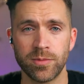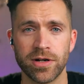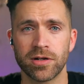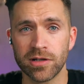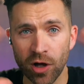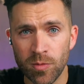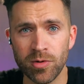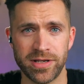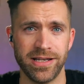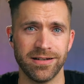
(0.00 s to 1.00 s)
We are
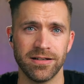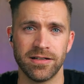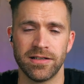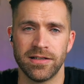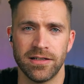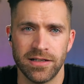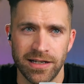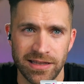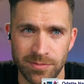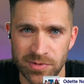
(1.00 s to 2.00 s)
global here
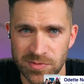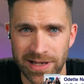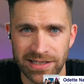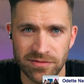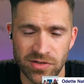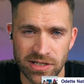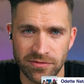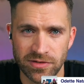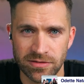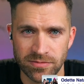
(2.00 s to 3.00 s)
at the Perspective
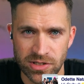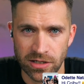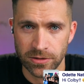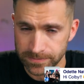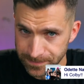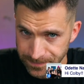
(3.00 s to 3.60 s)
Shift show.